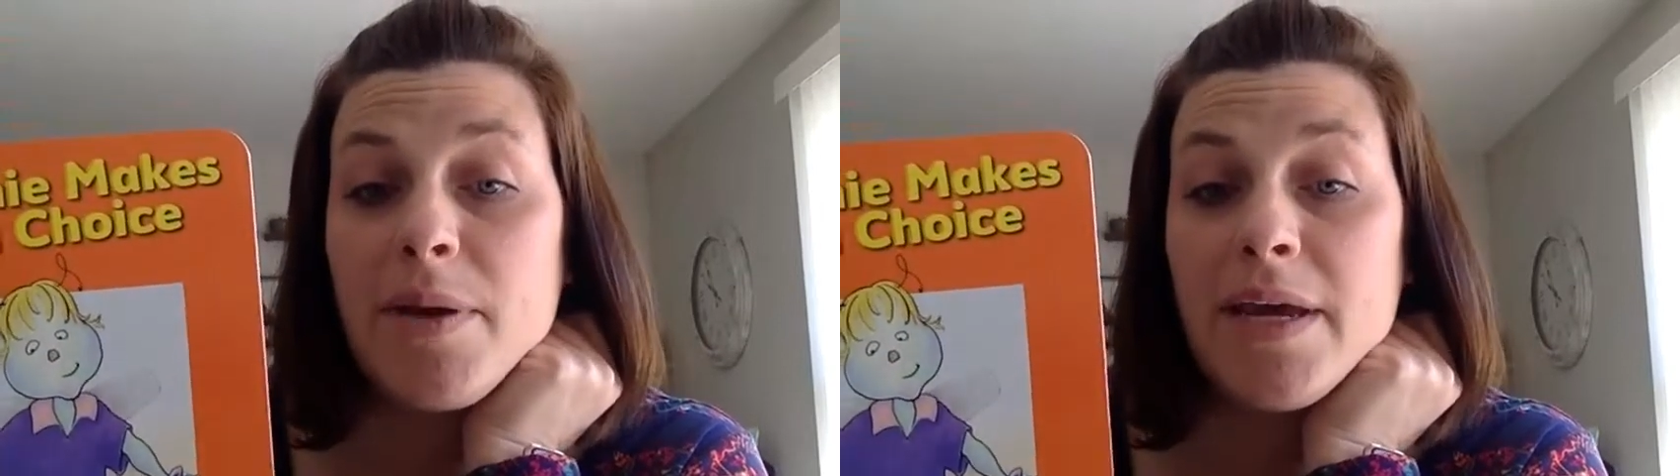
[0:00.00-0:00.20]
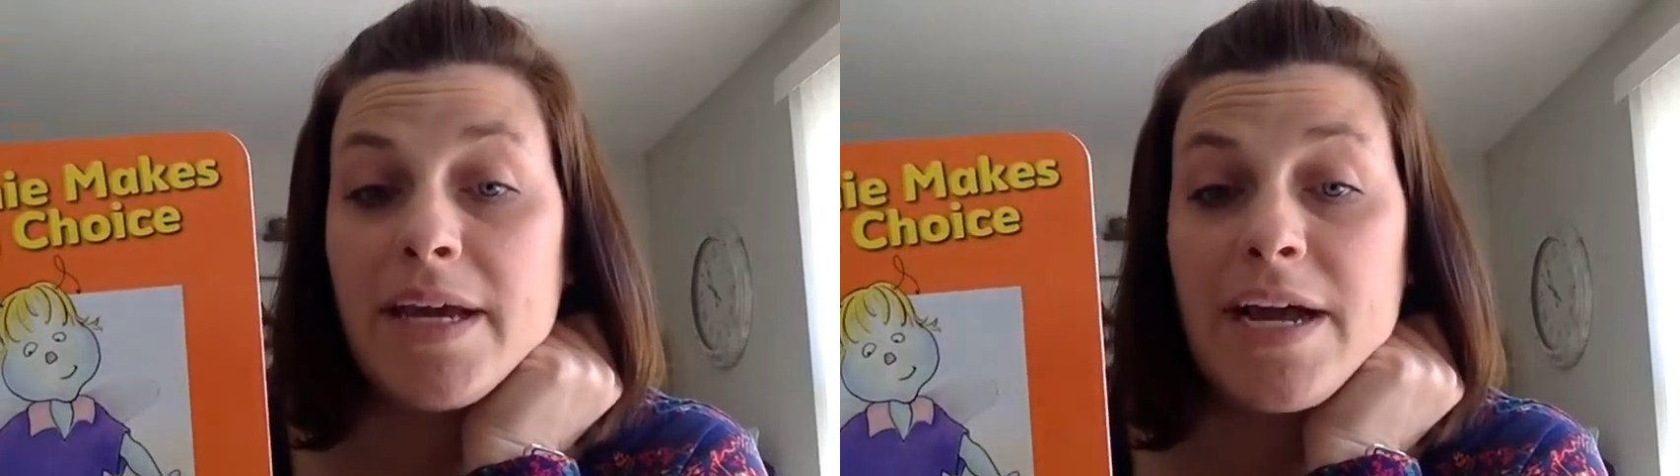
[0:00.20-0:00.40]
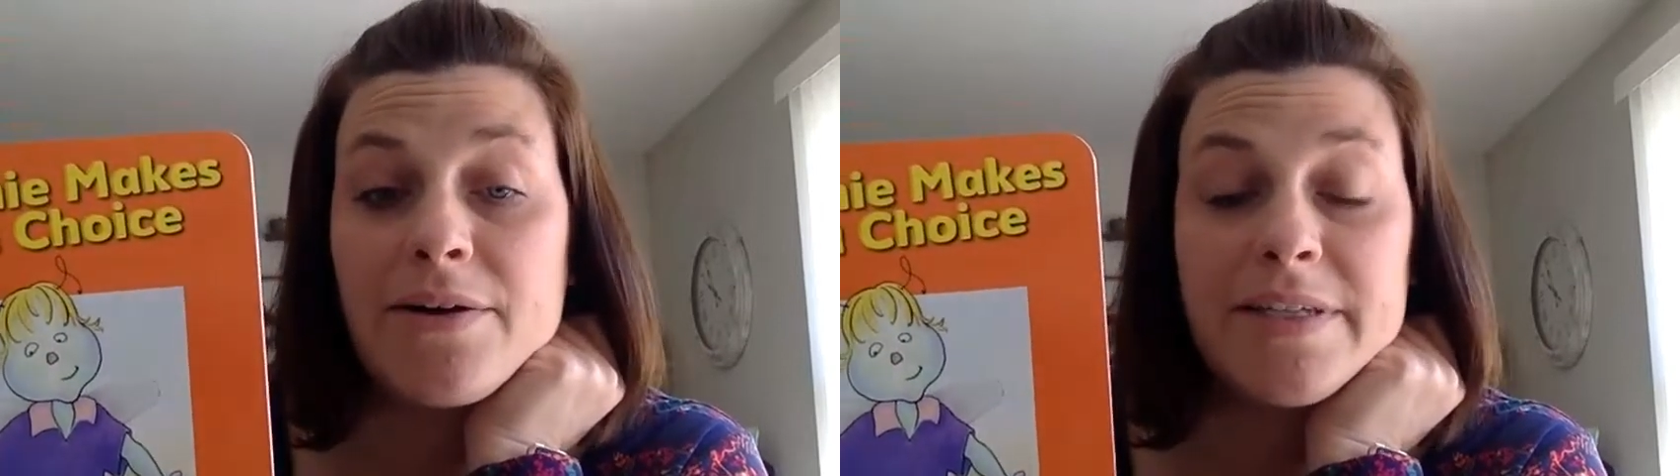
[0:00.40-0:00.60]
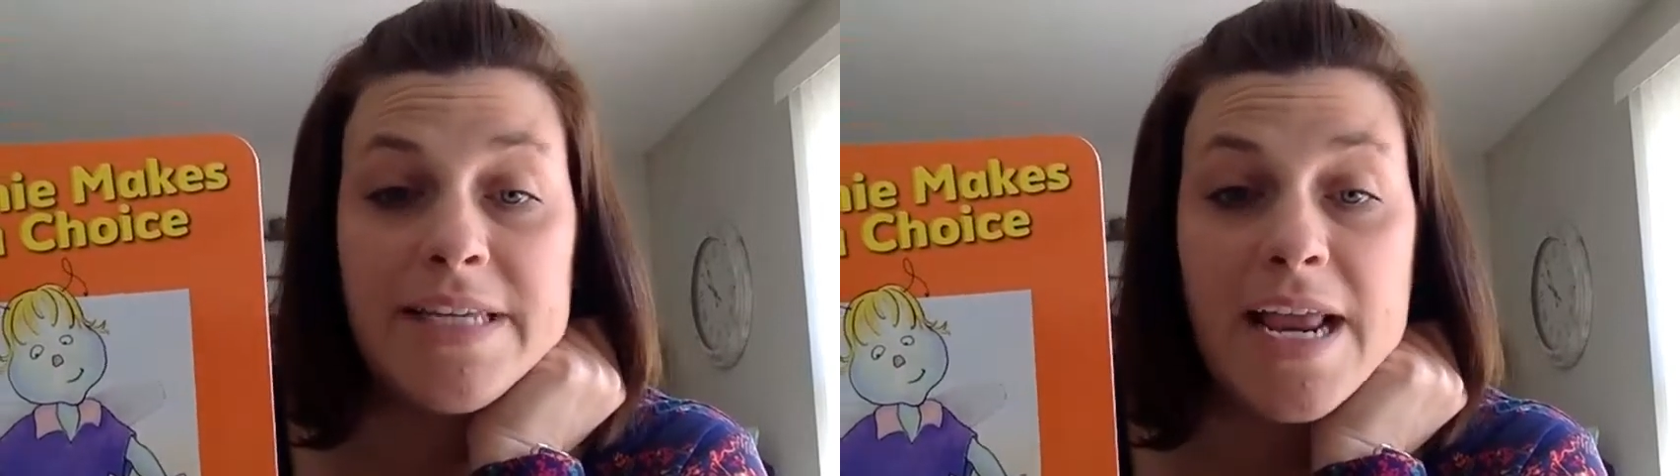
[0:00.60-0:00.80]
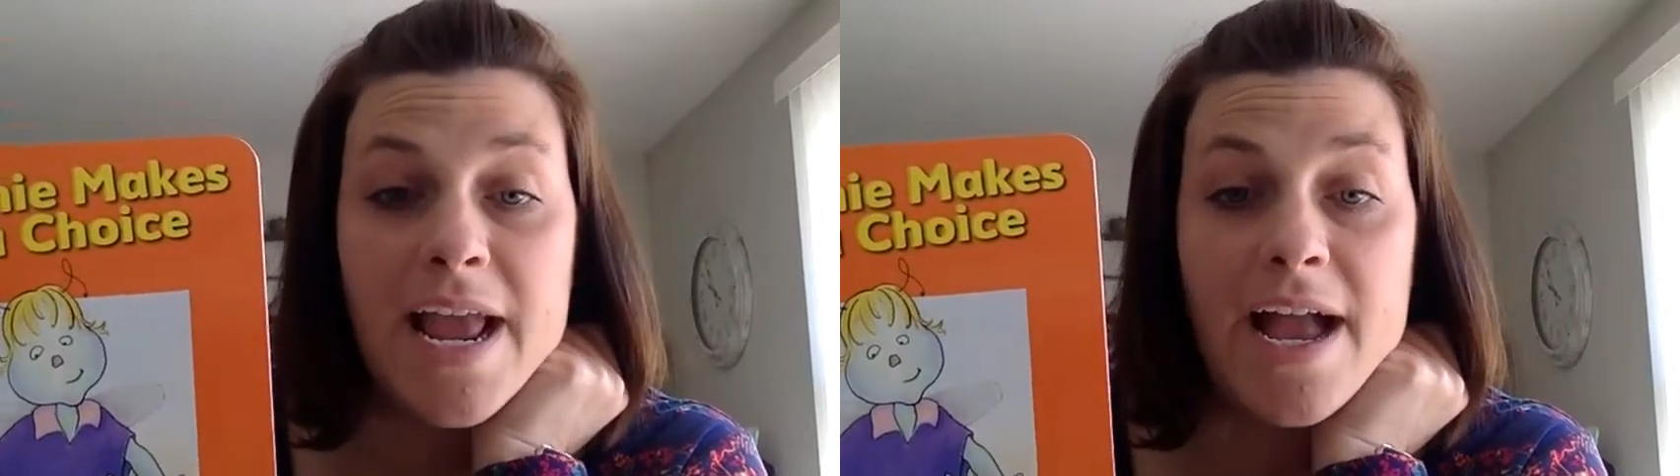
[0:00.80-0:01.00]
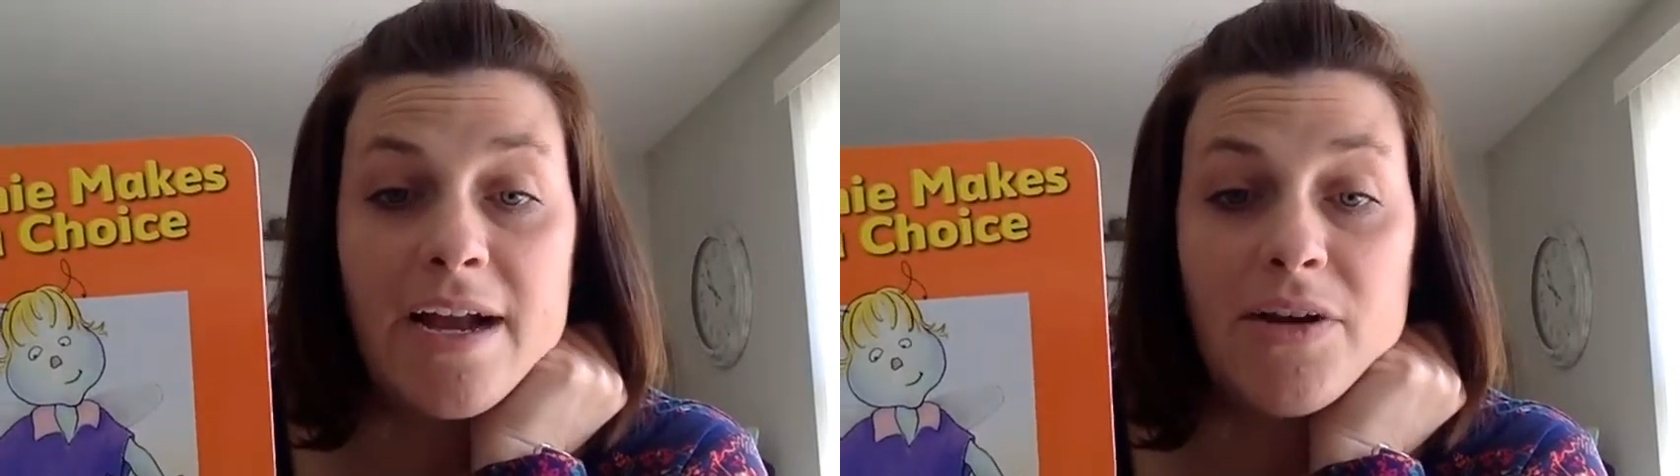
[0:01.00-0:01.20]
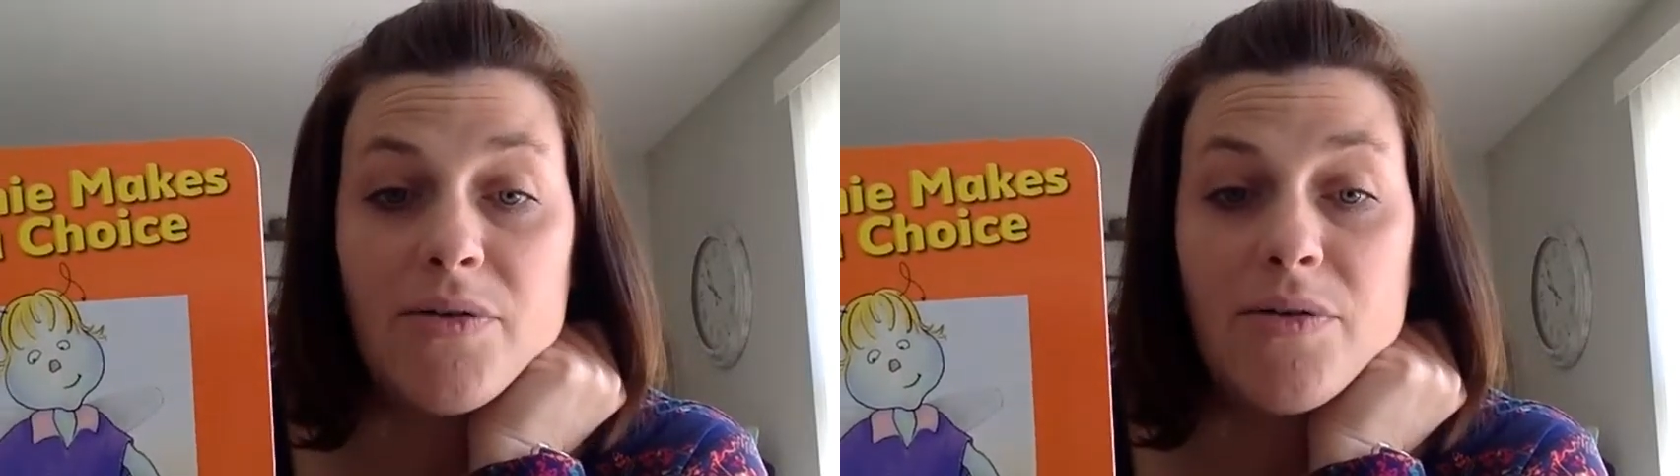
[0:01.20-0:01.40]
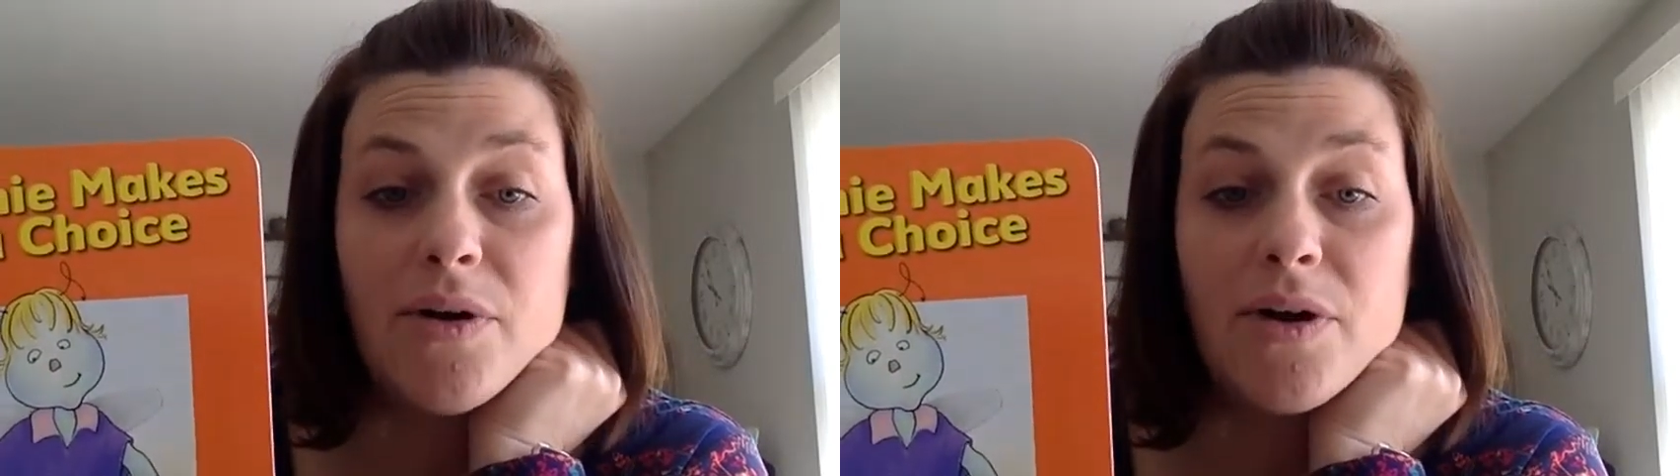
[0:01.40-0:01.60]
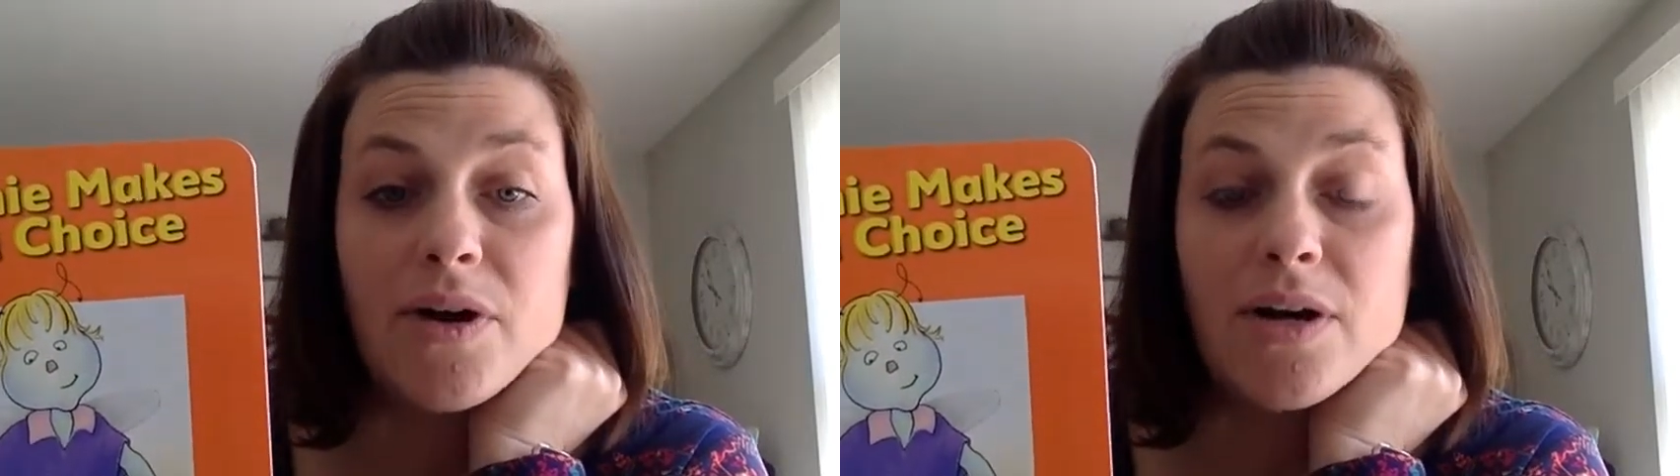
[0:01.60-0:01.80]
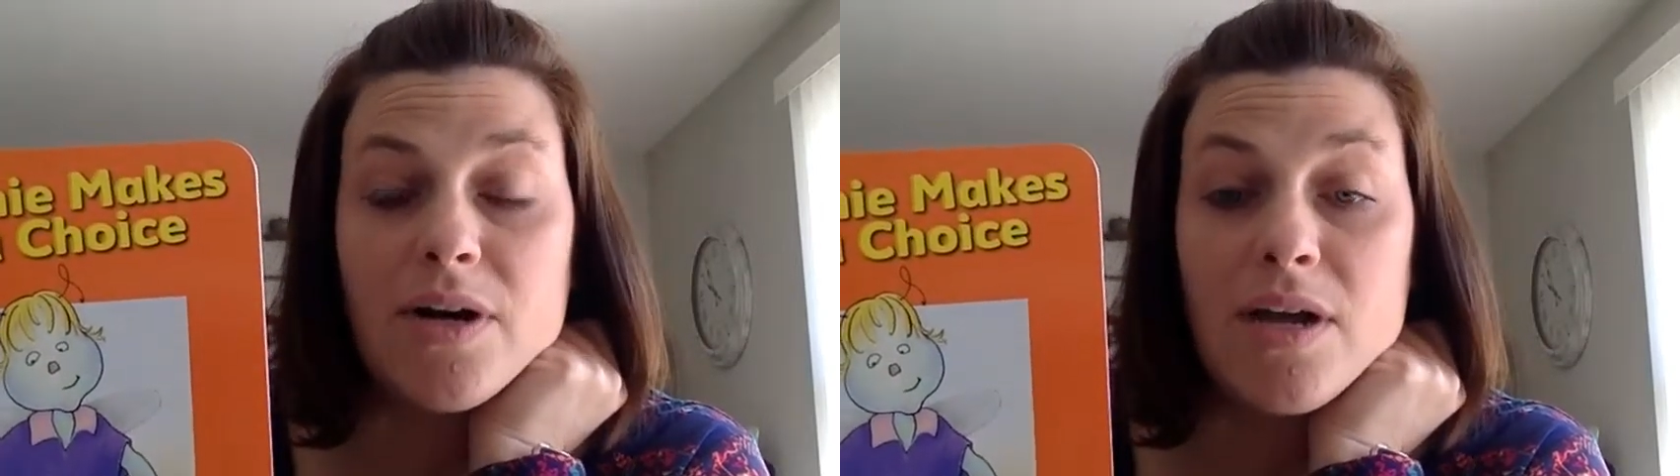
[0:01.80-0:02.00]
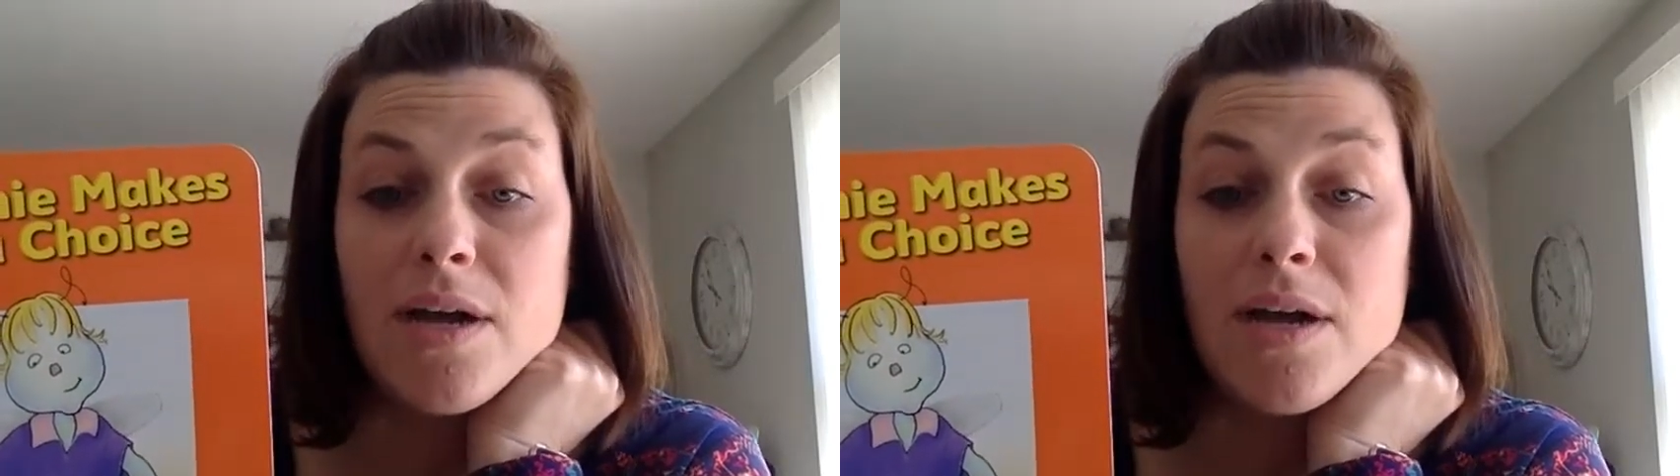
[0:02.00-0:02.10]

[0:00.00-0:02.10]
pick out a snack or